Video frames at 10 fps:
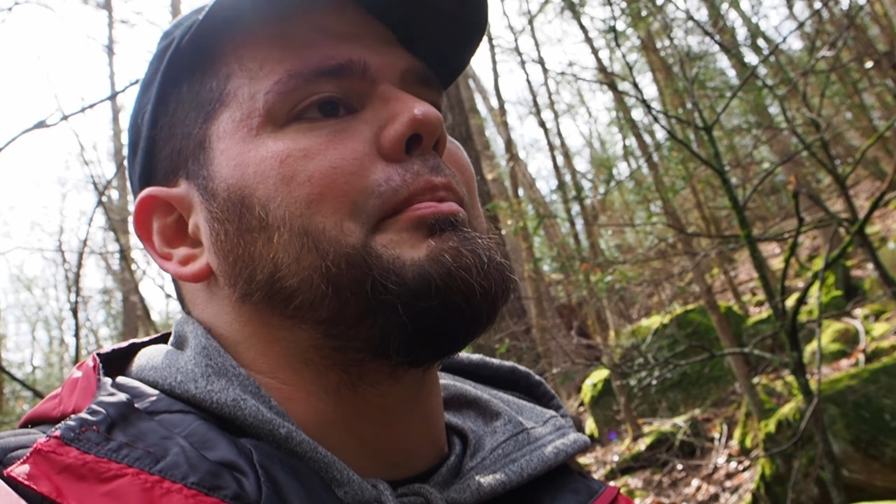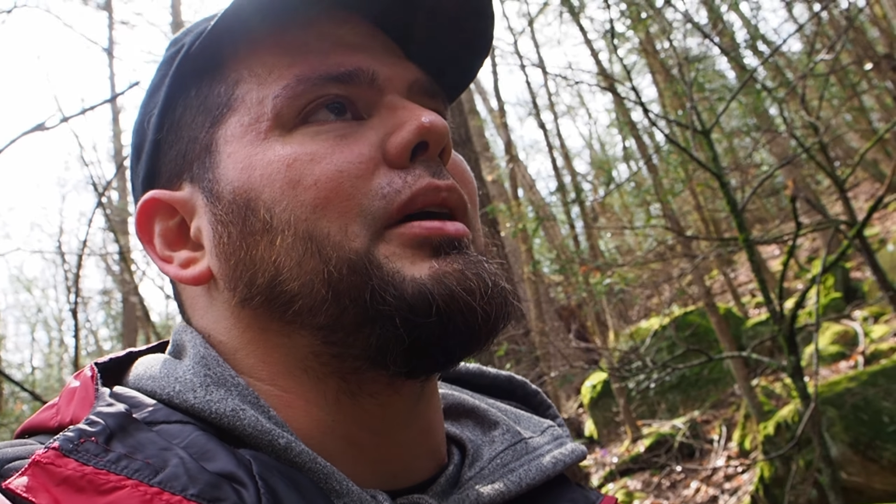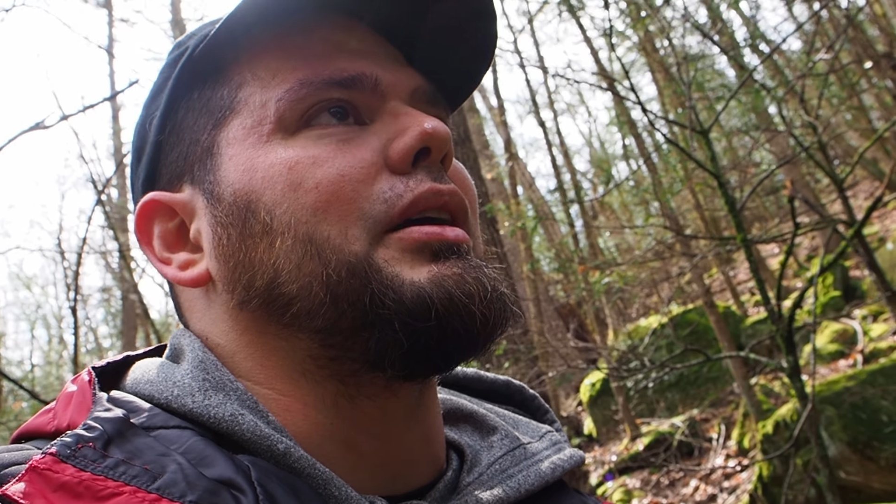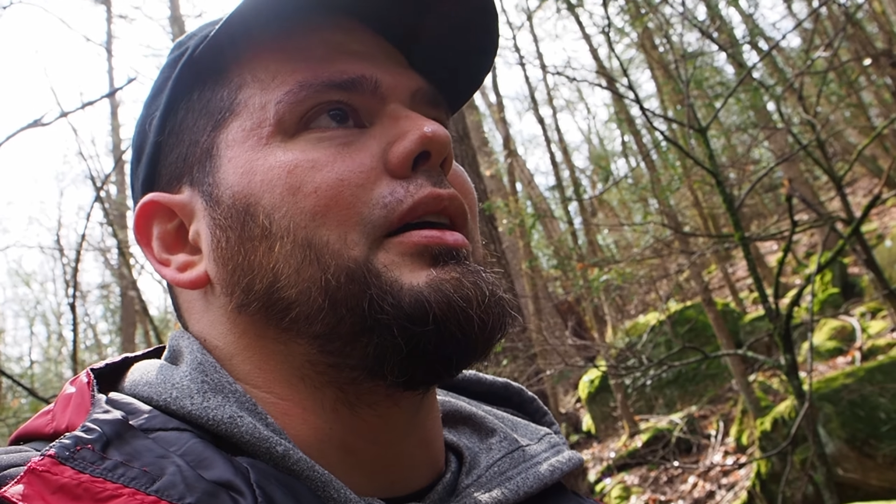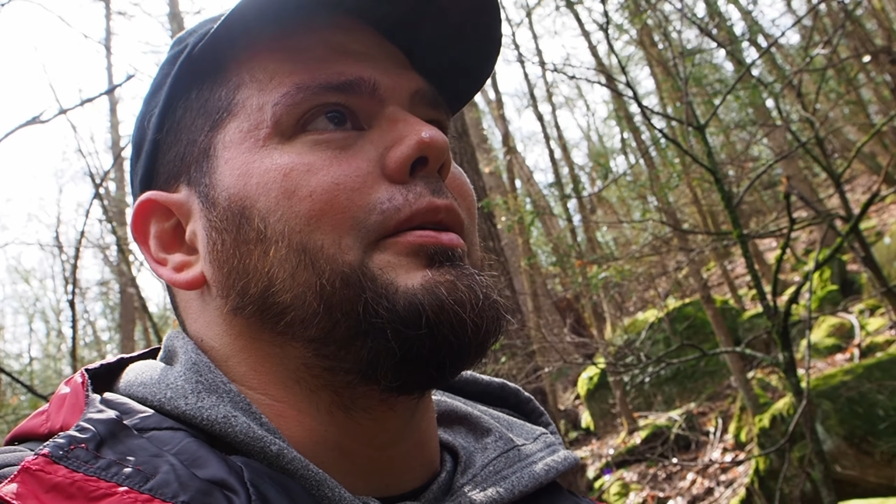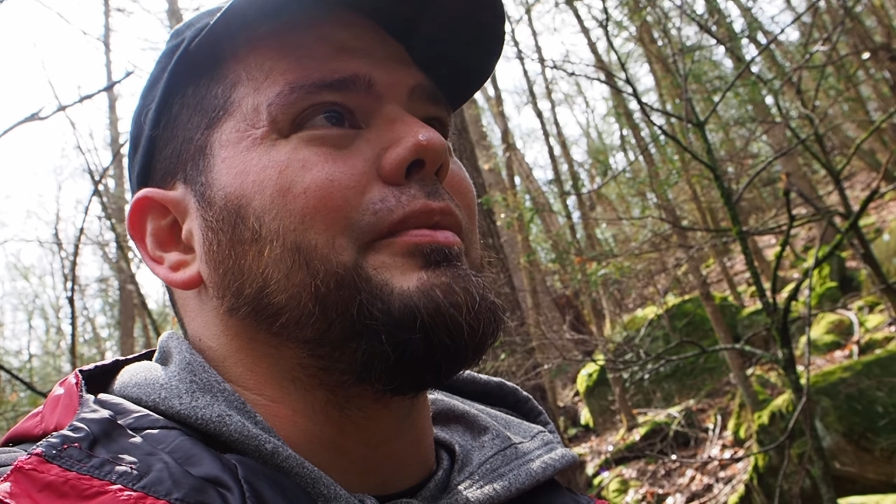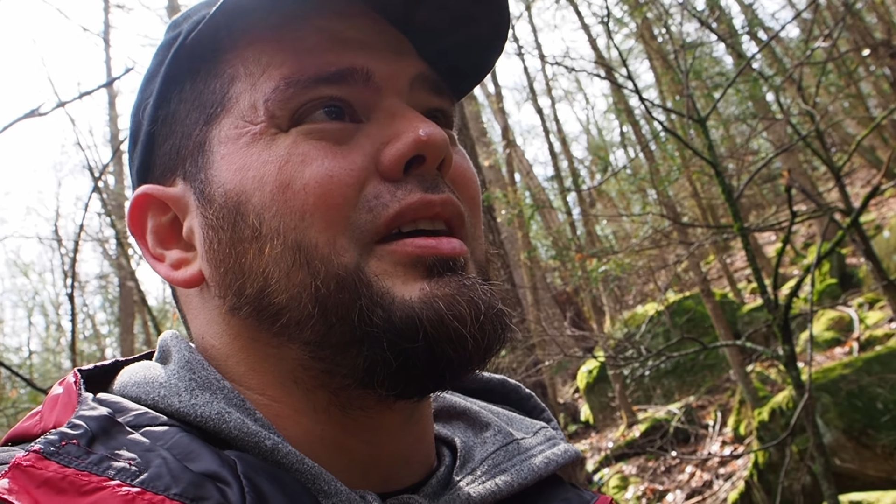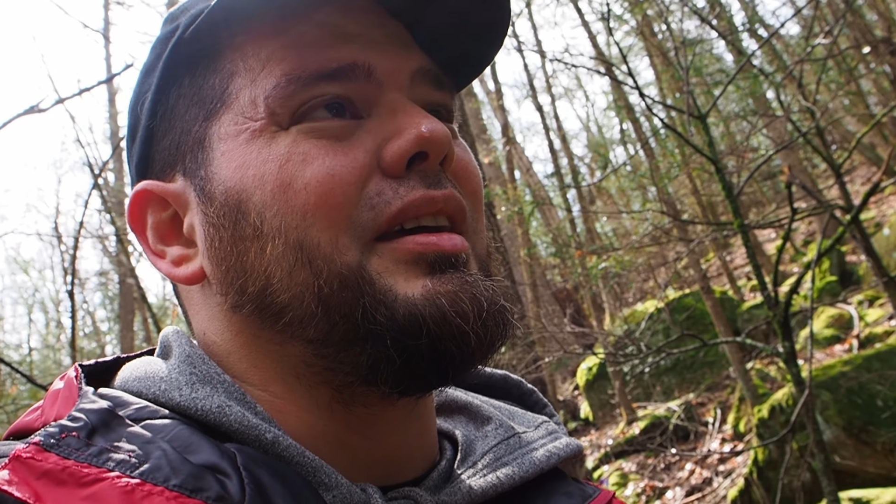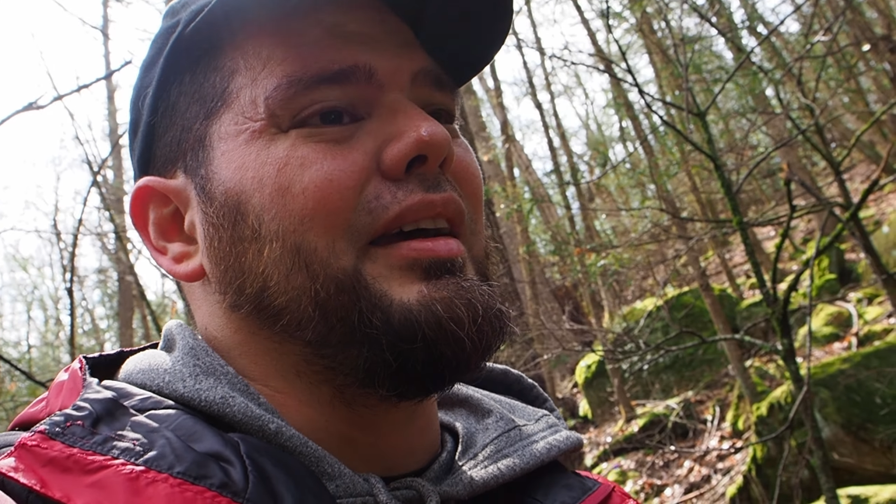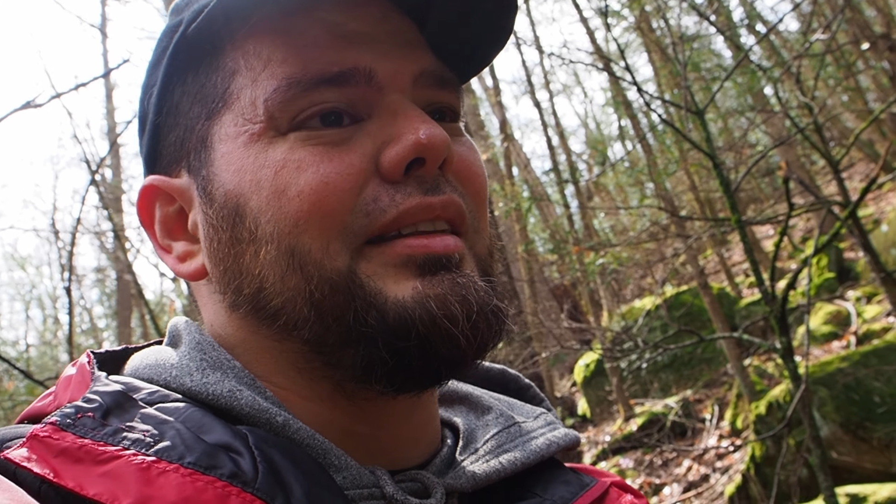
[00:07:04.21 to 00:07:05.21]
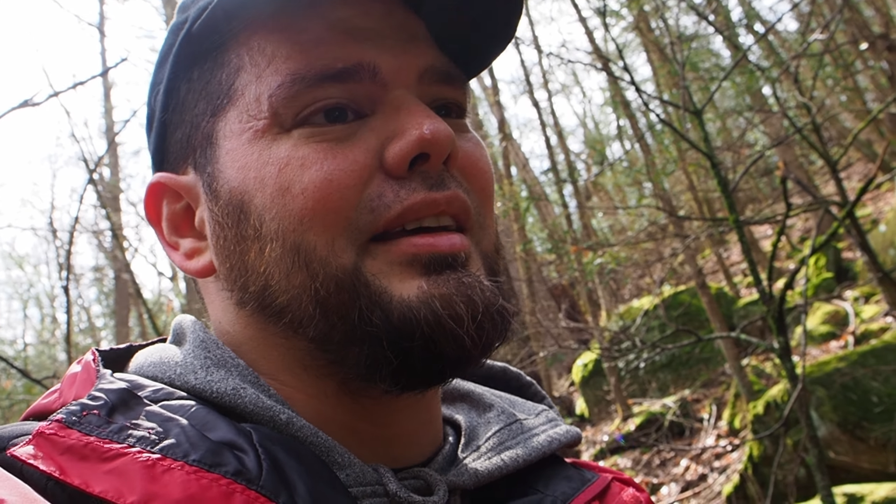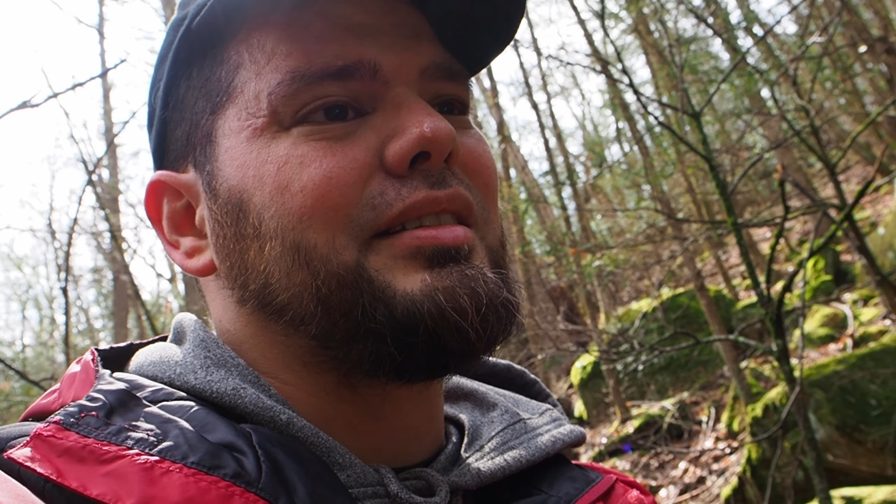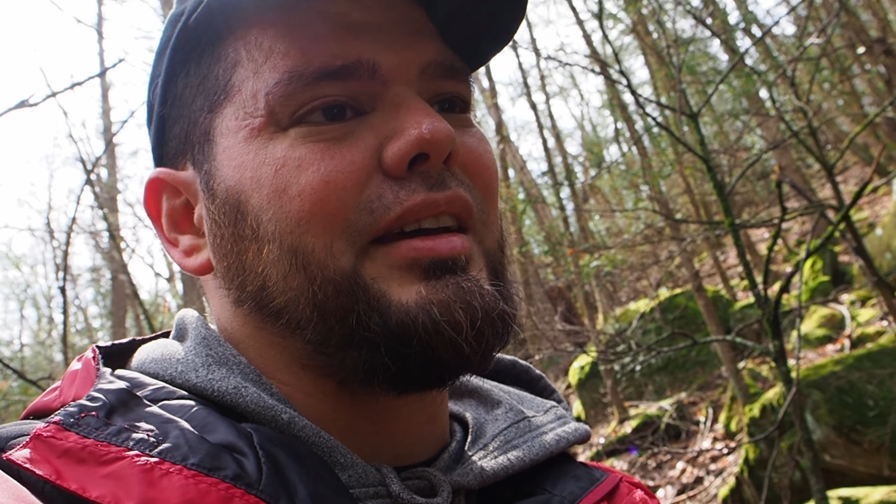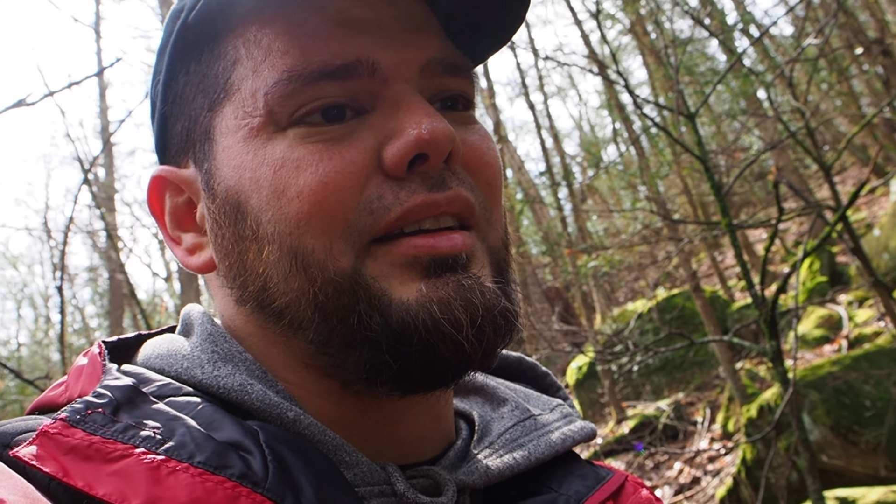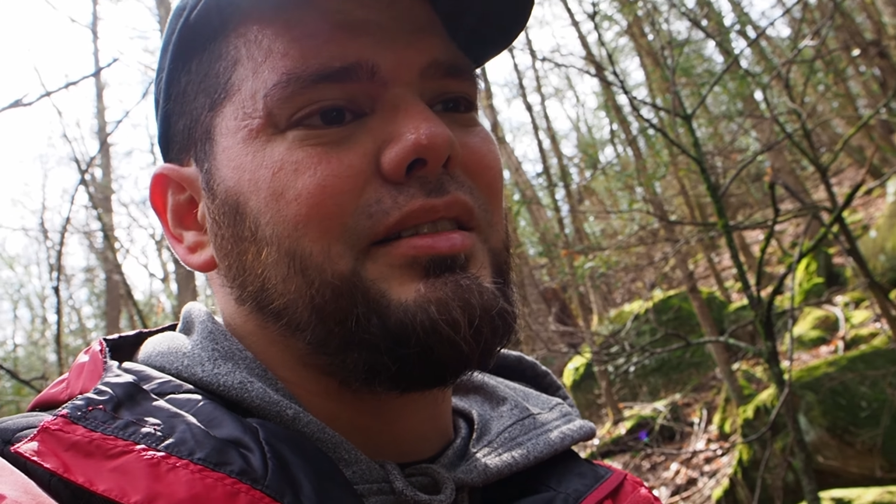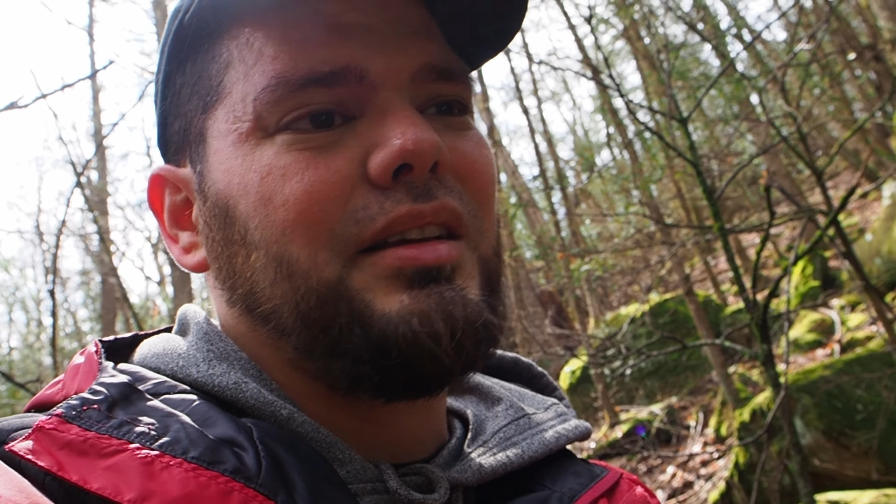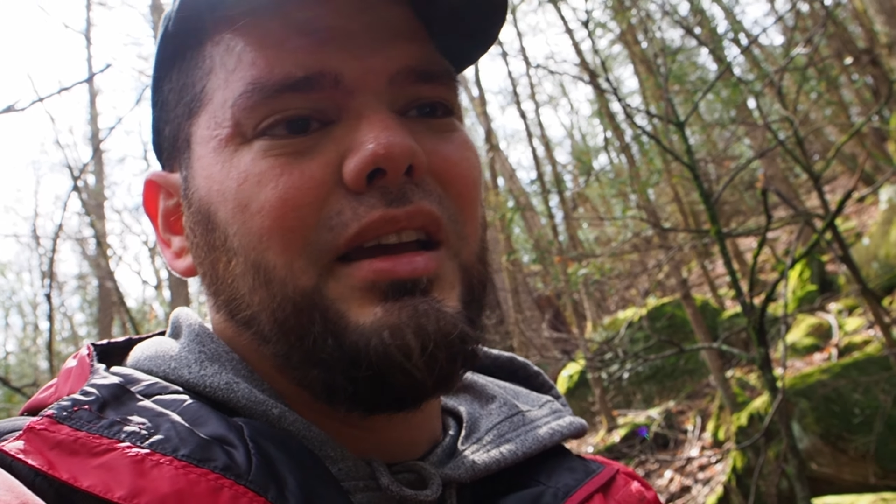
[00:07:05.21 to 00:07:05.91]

But in this case,